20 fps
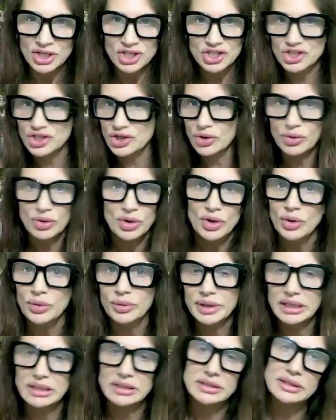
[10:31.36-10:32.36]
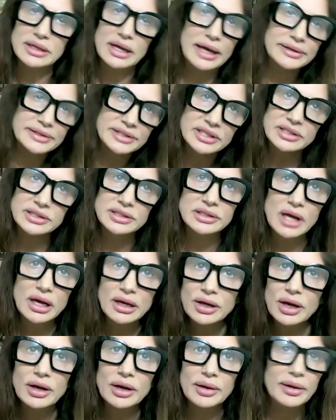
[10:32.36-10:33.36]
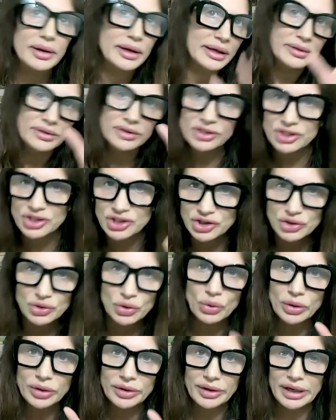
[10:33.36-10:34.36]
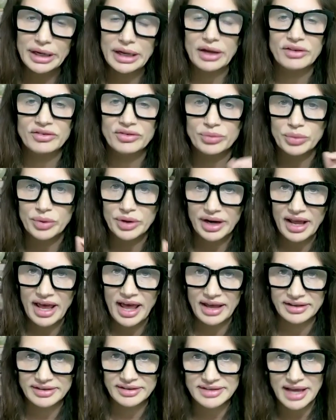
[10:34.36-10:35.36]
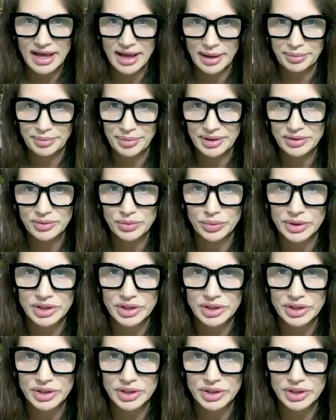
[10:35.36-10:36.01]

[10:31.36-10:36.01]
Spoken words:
So we can get stuck up in the story of what has happened,